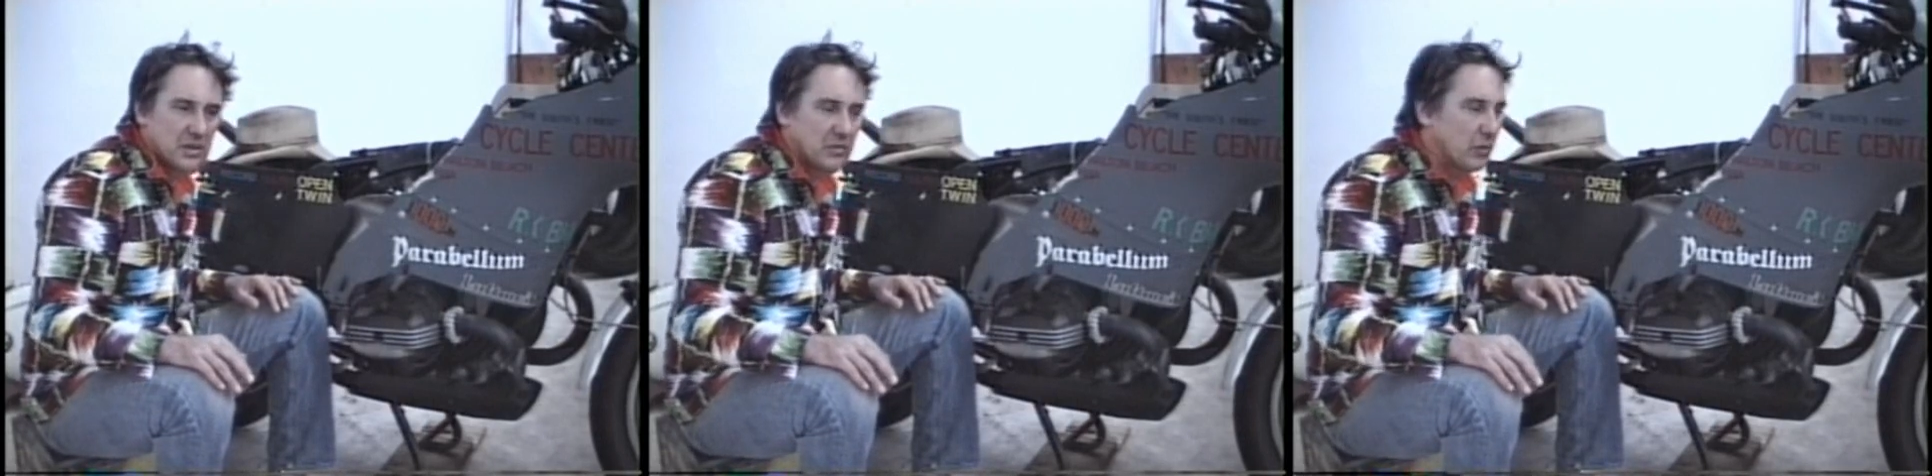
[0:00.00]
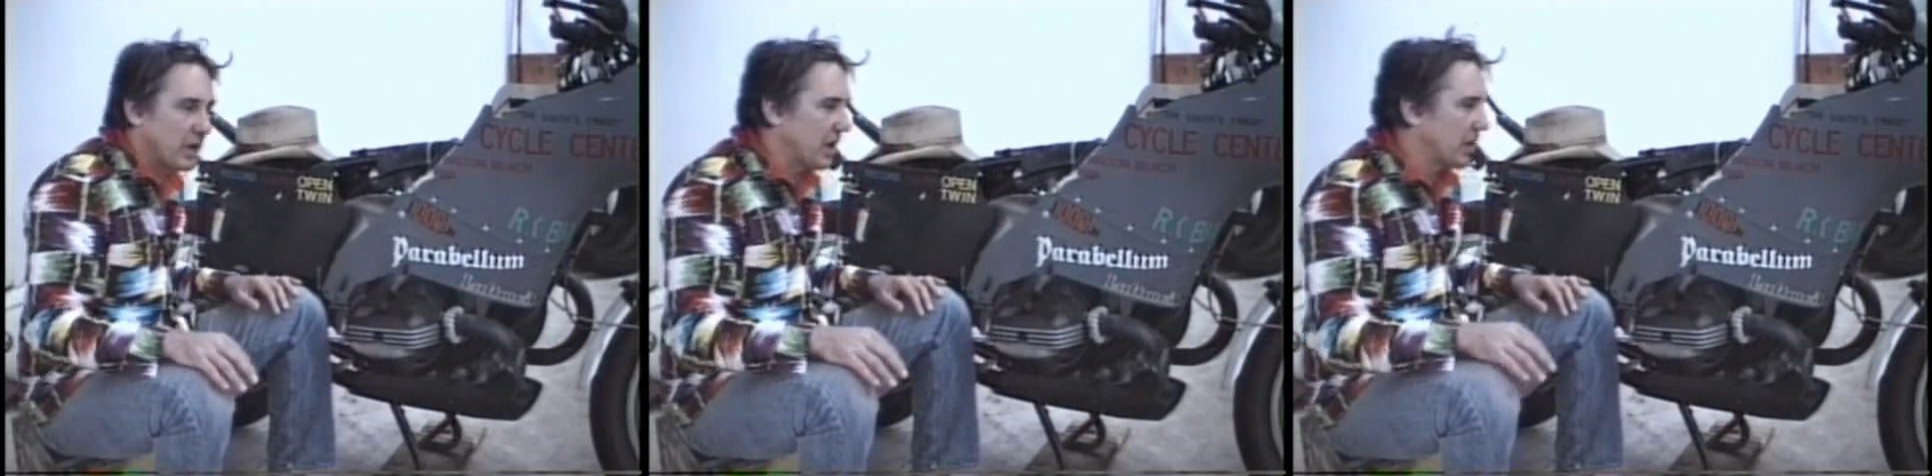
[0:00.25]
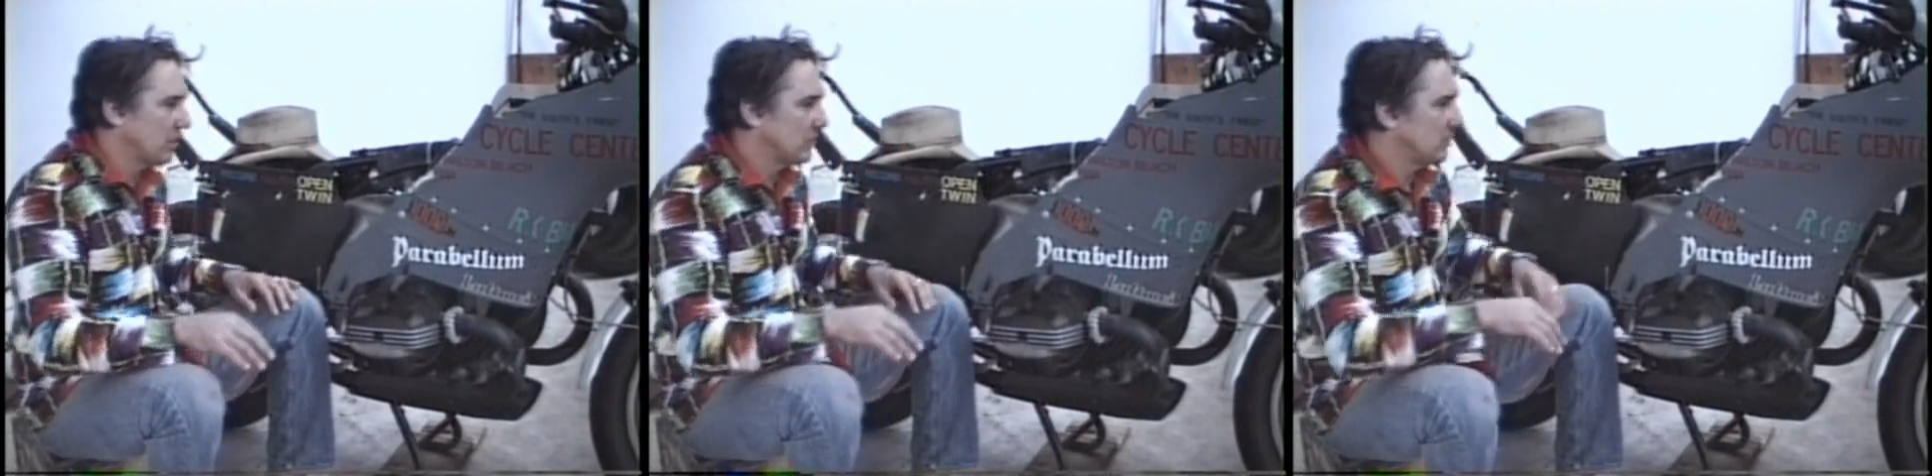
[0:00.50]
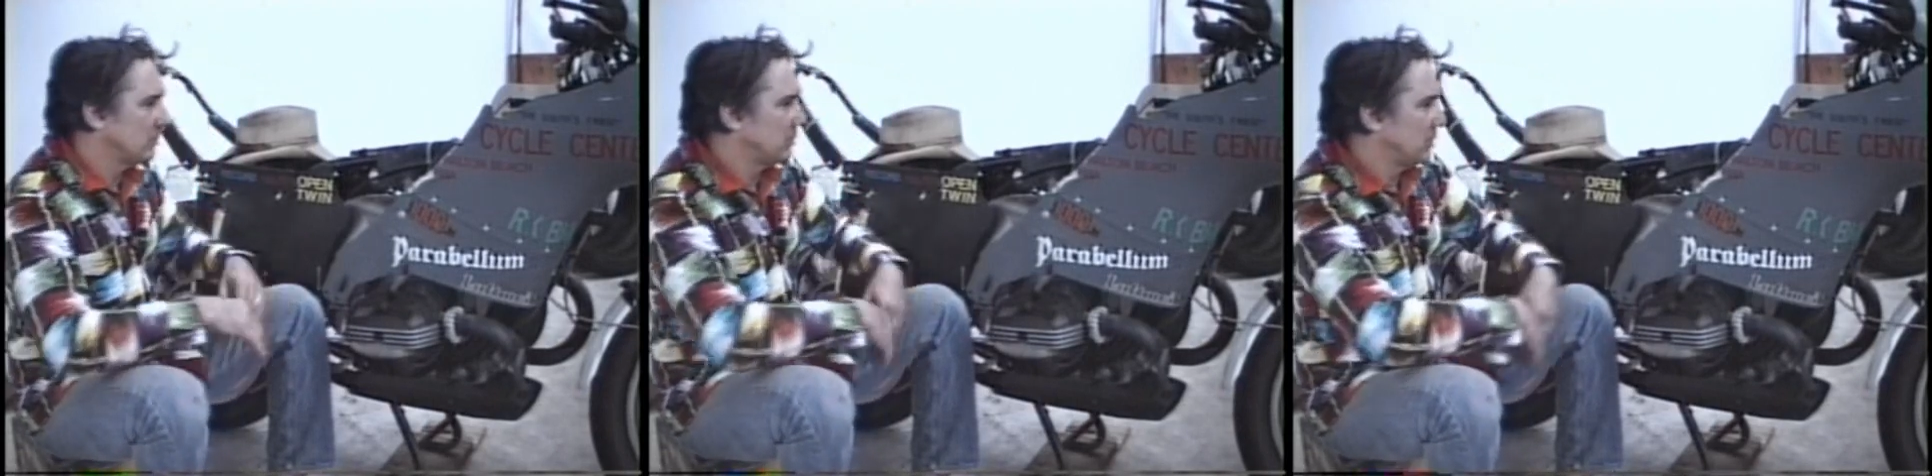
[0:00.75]
Well,
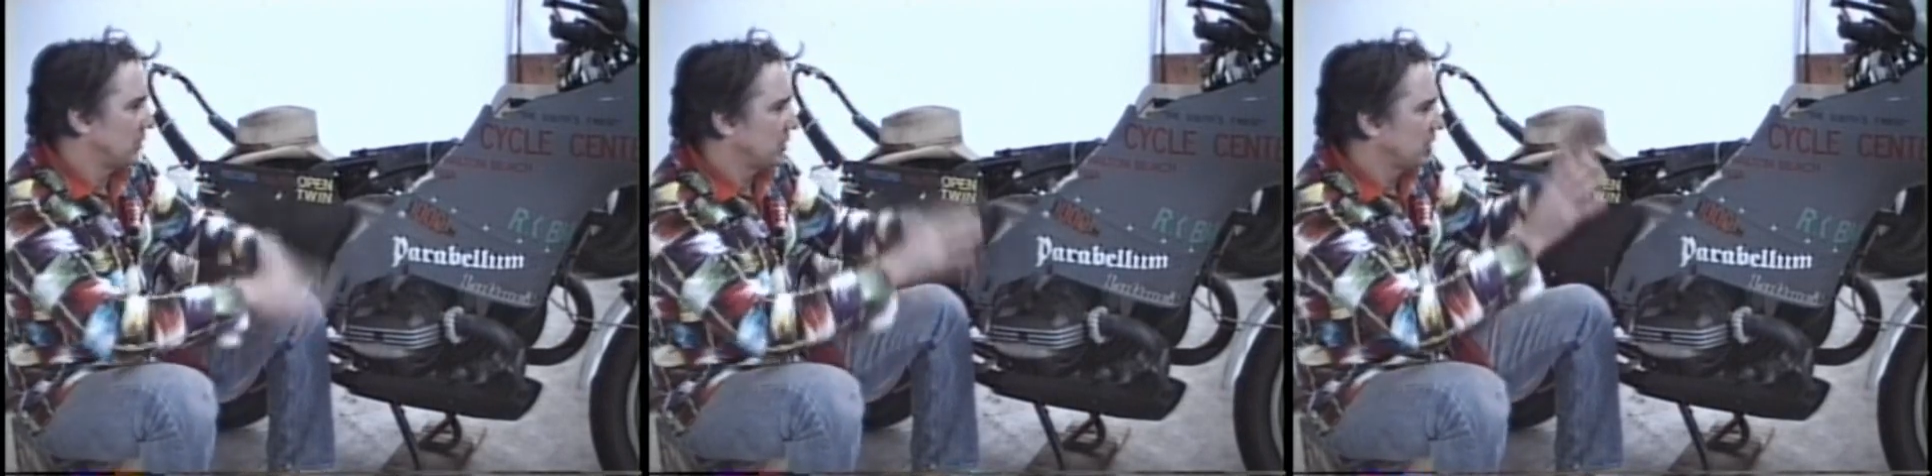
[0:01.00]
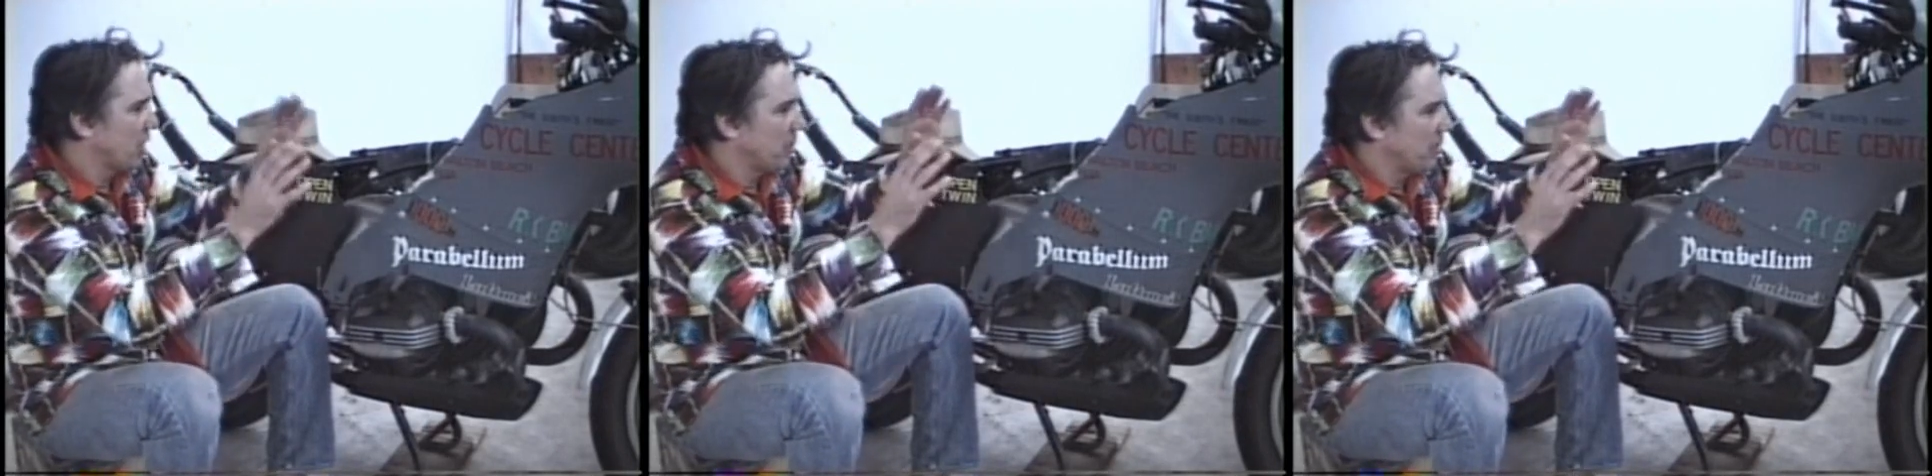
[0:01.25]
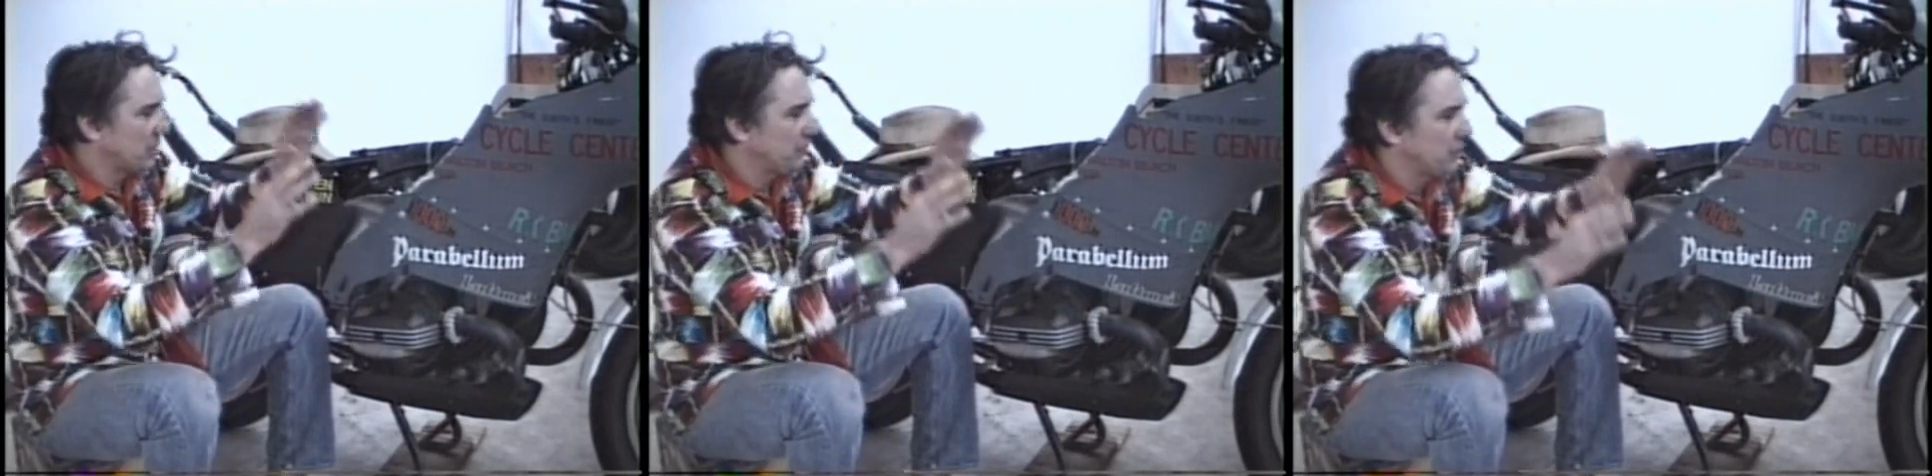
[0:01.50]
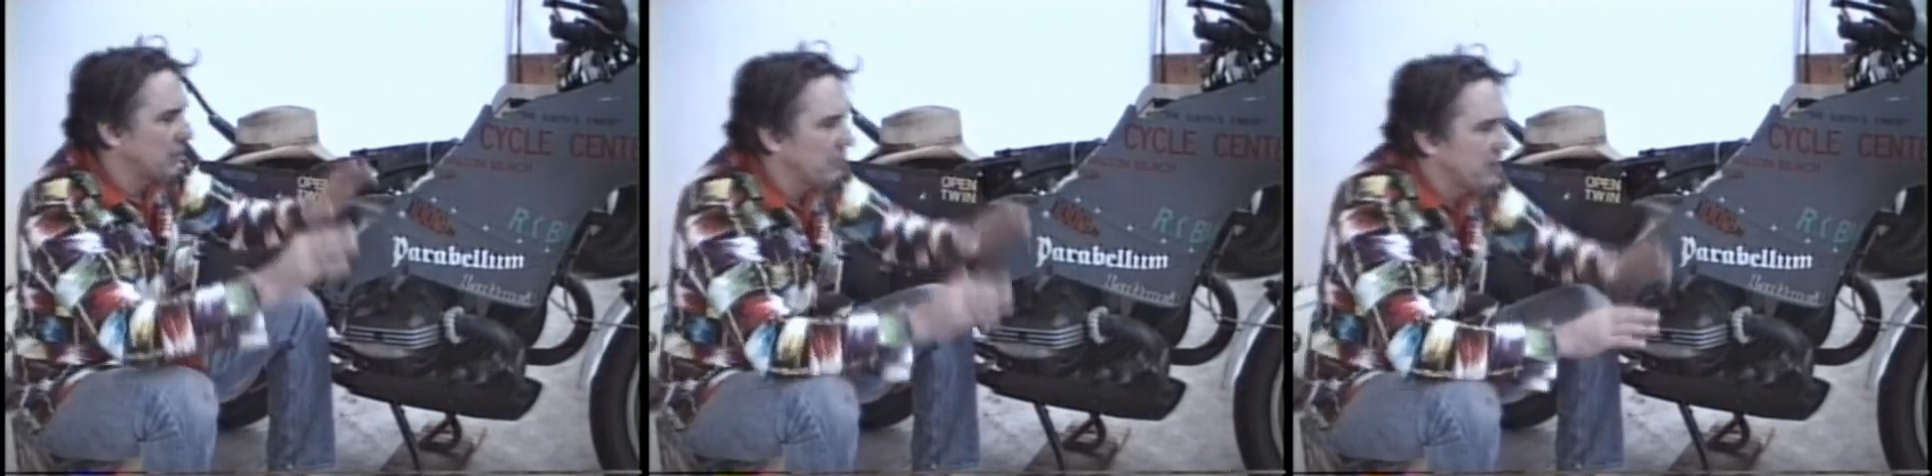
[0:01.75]
so much
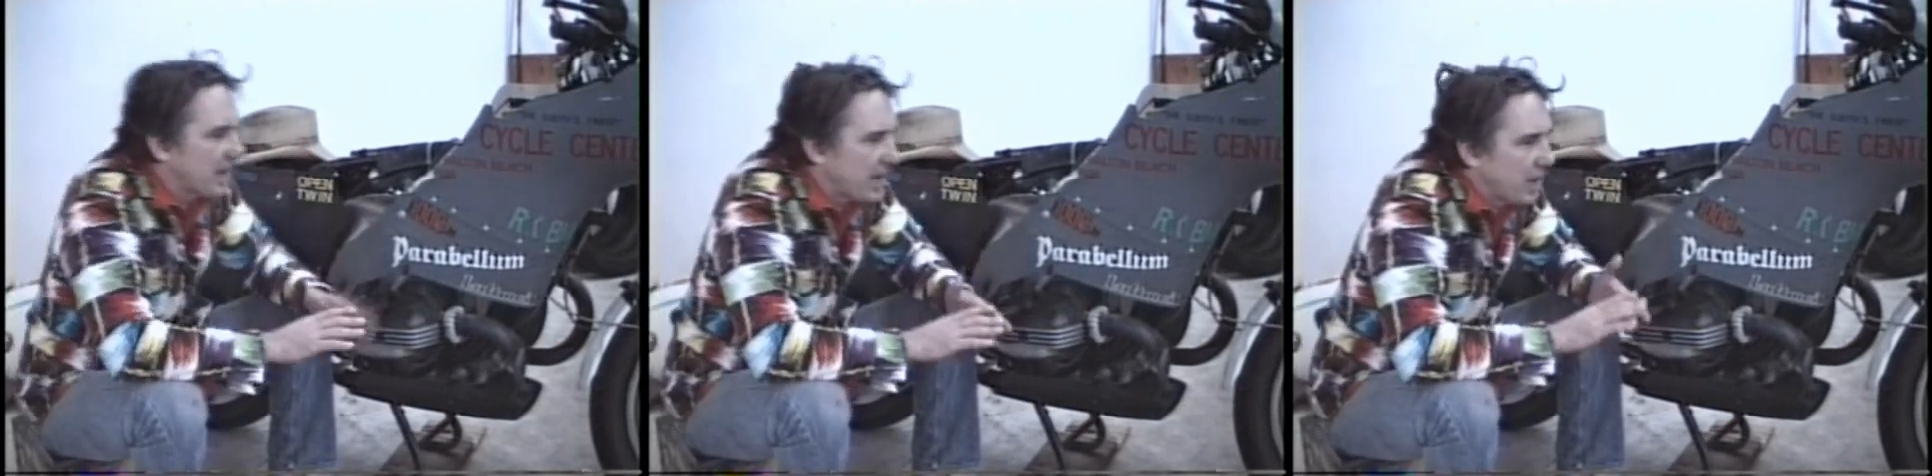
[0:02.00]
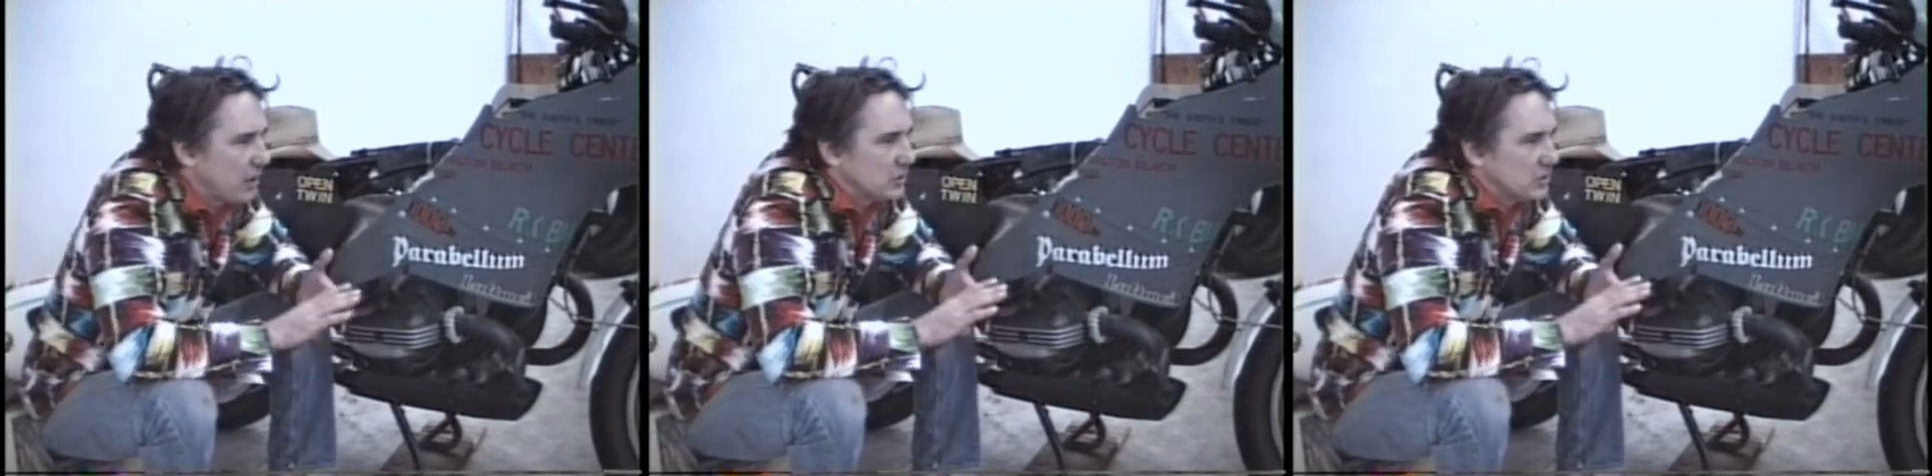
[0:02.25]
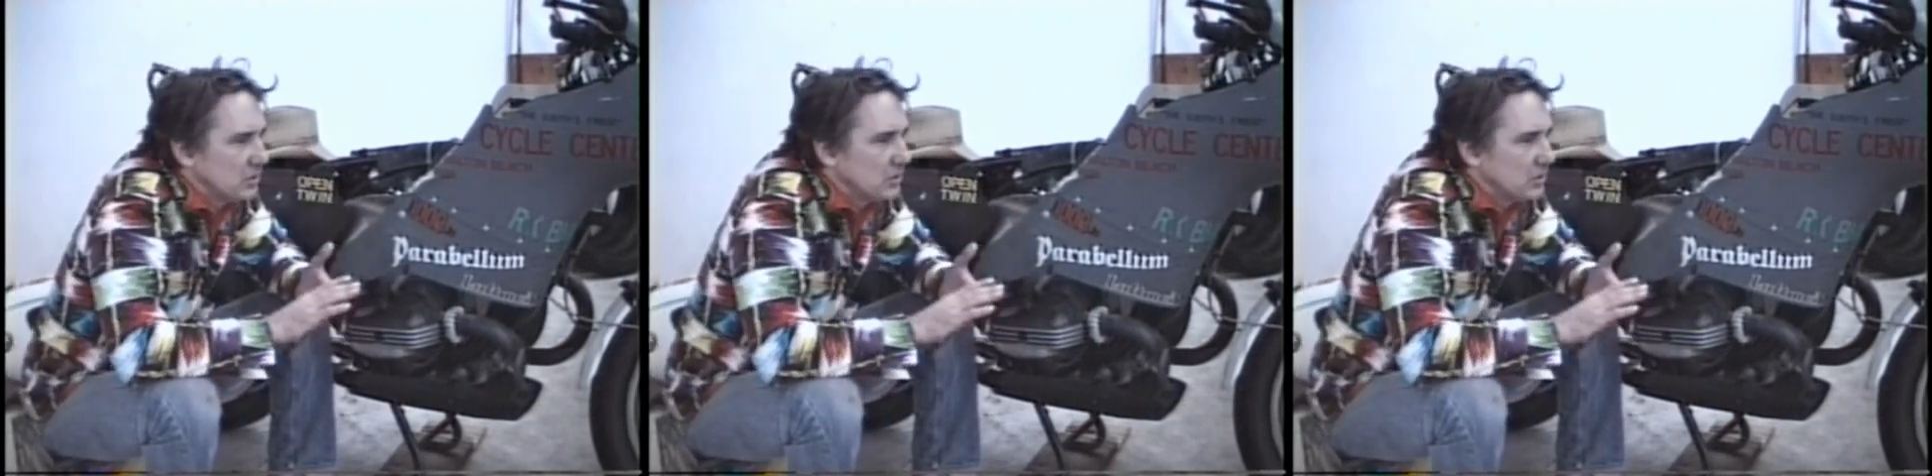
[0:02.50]
for the valves.